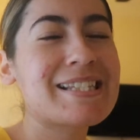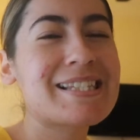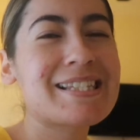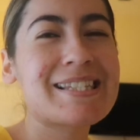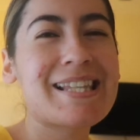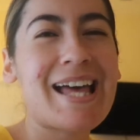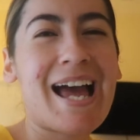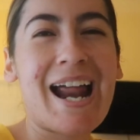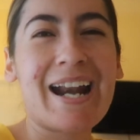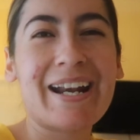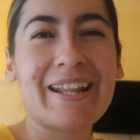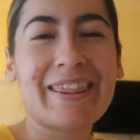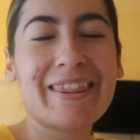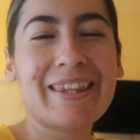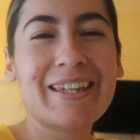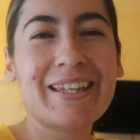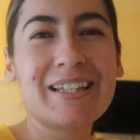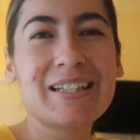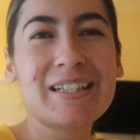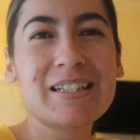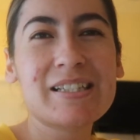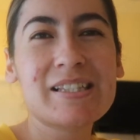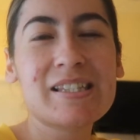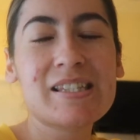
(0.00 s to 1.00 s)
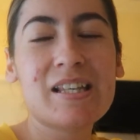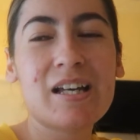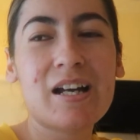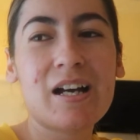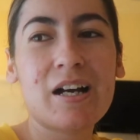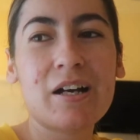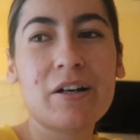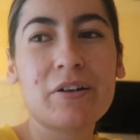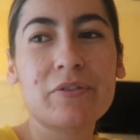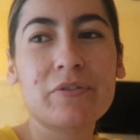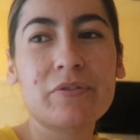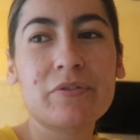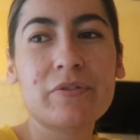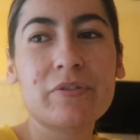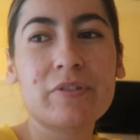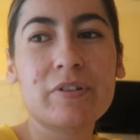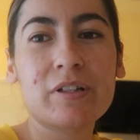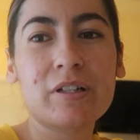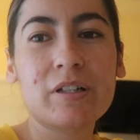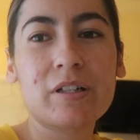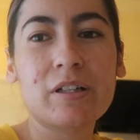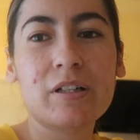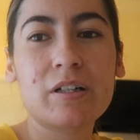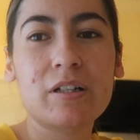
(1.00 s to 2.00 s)
sad things of
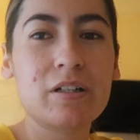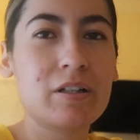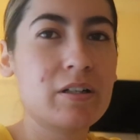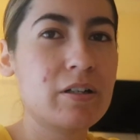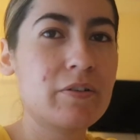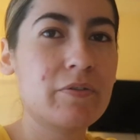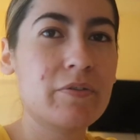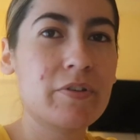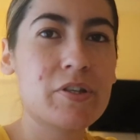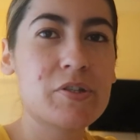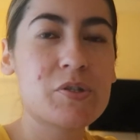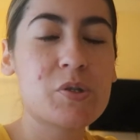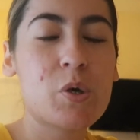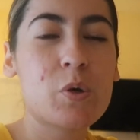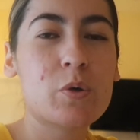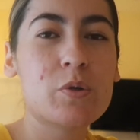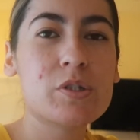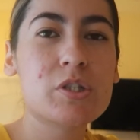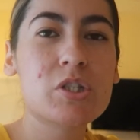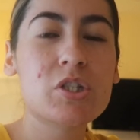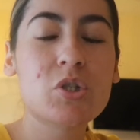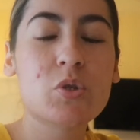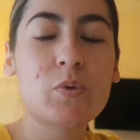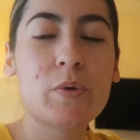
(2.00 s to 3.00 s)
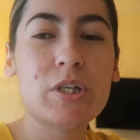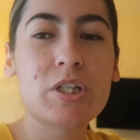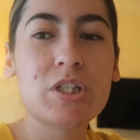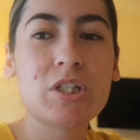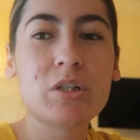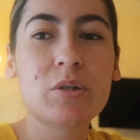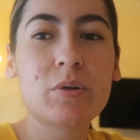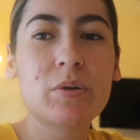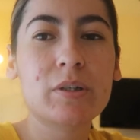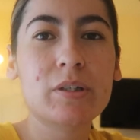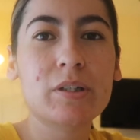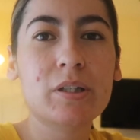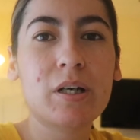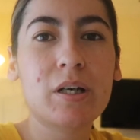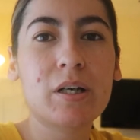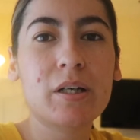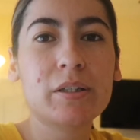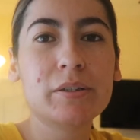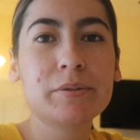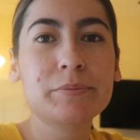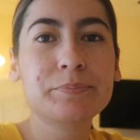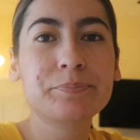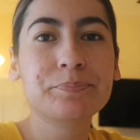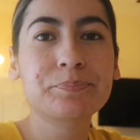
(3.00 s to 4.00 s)
this whole situation going
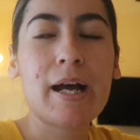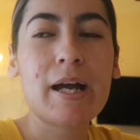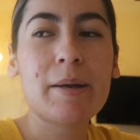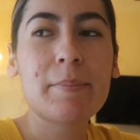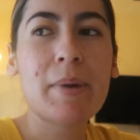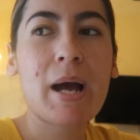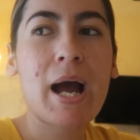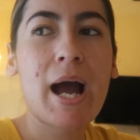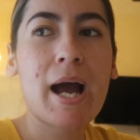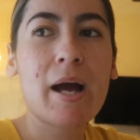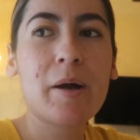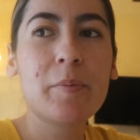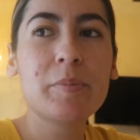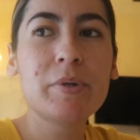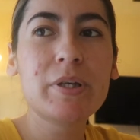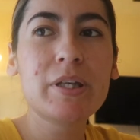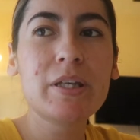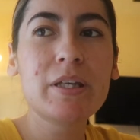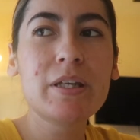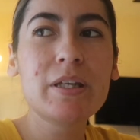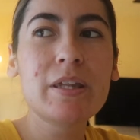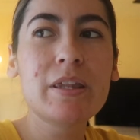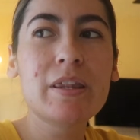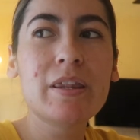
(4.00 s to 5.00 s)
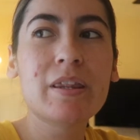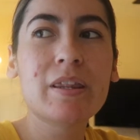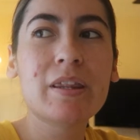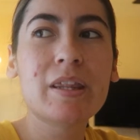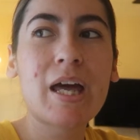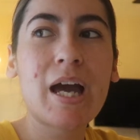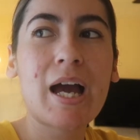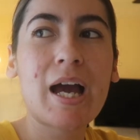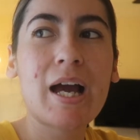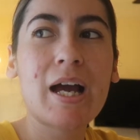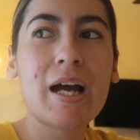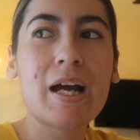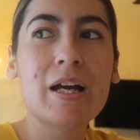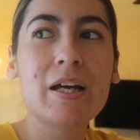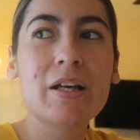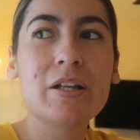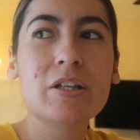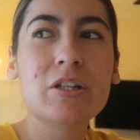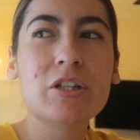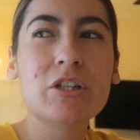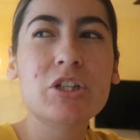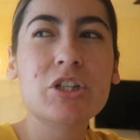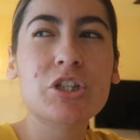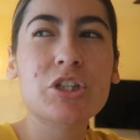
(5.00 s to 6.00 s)
on. I'm happy that
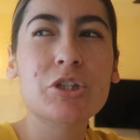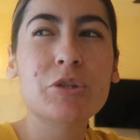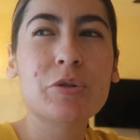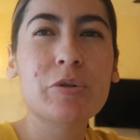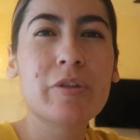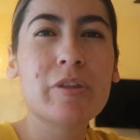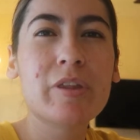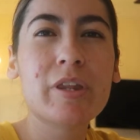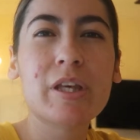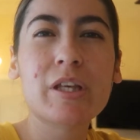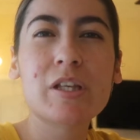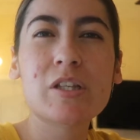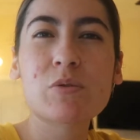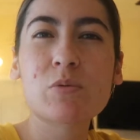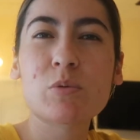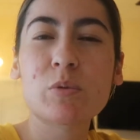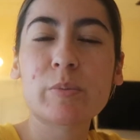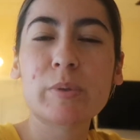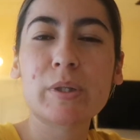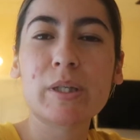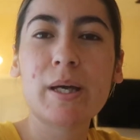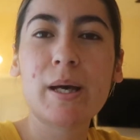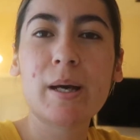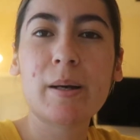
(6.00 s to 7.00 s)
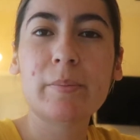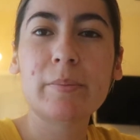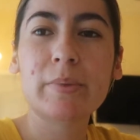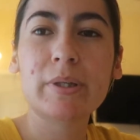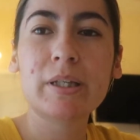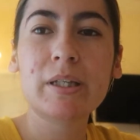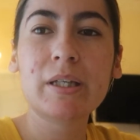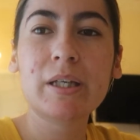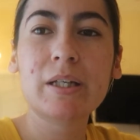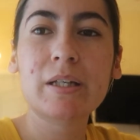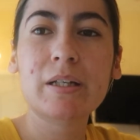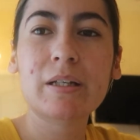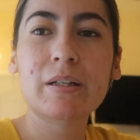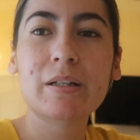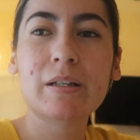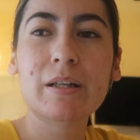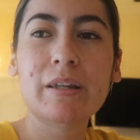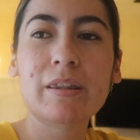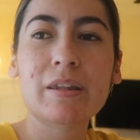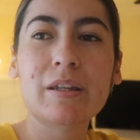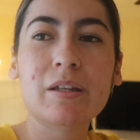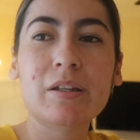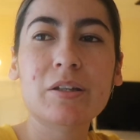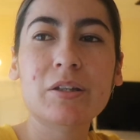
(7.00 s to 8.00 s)
new things will be coming, and I
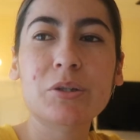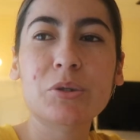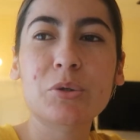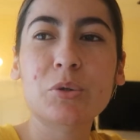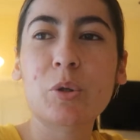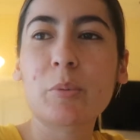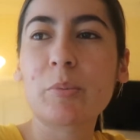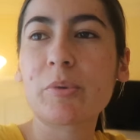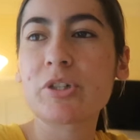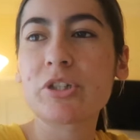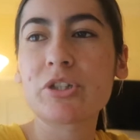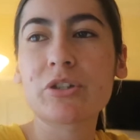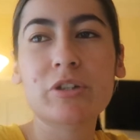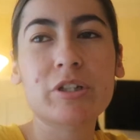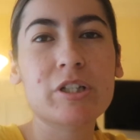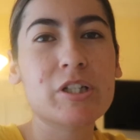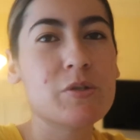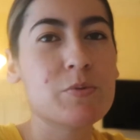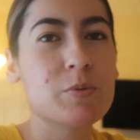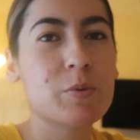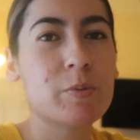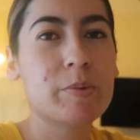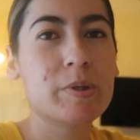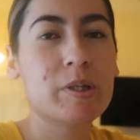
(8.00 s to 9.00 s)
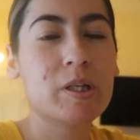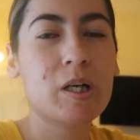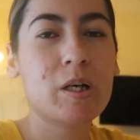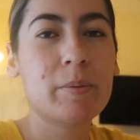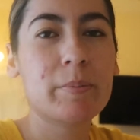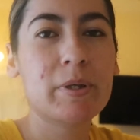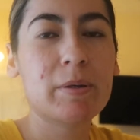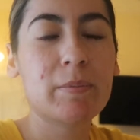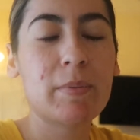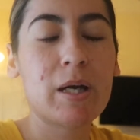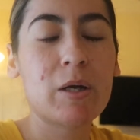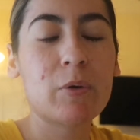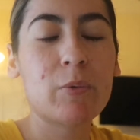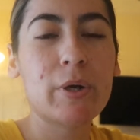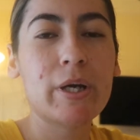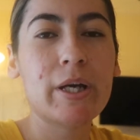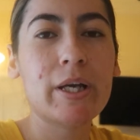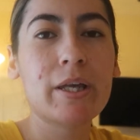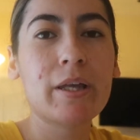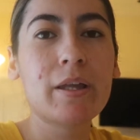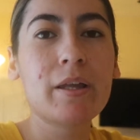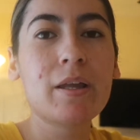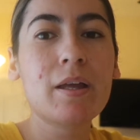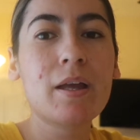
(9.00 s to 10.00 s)
think new opportunities will be coming my
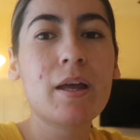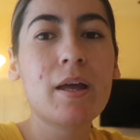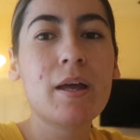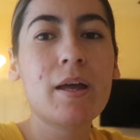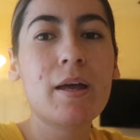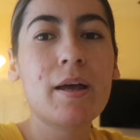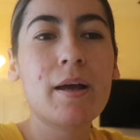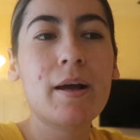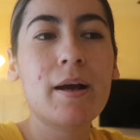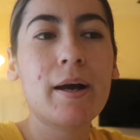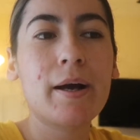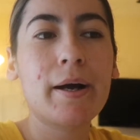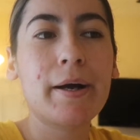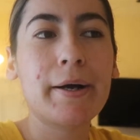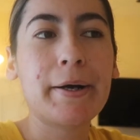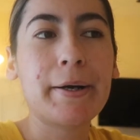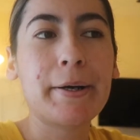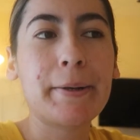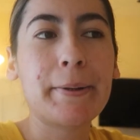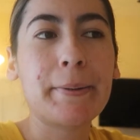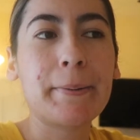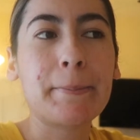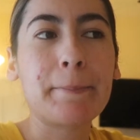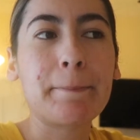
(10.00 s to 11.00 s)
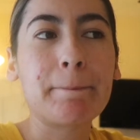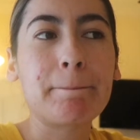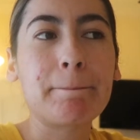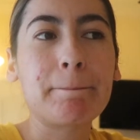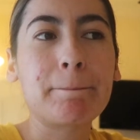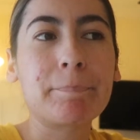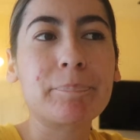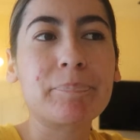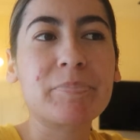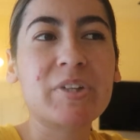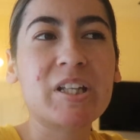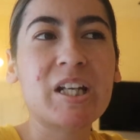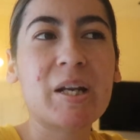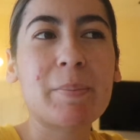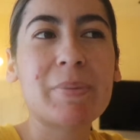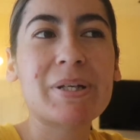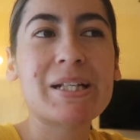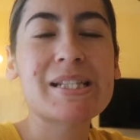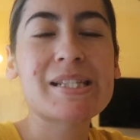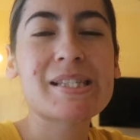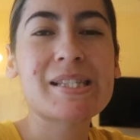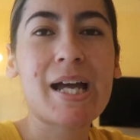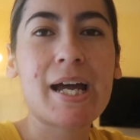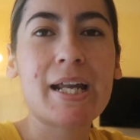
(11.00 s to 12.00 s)
way. And I'm
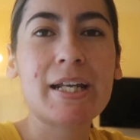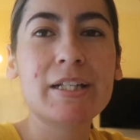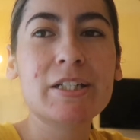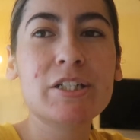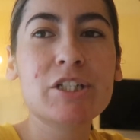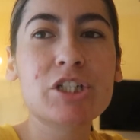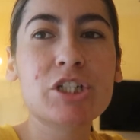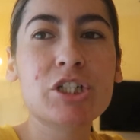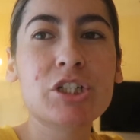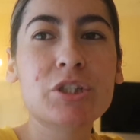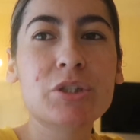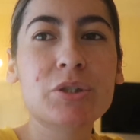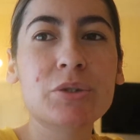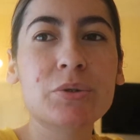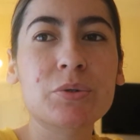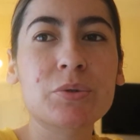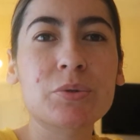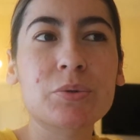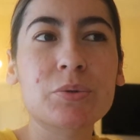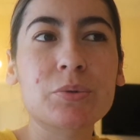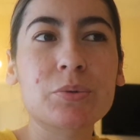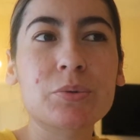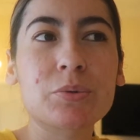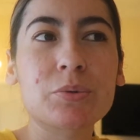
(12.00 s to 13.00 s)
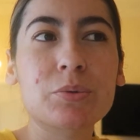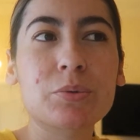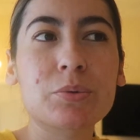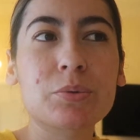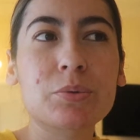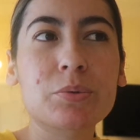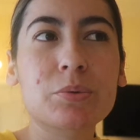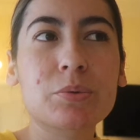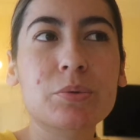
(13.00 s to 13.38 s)
excited to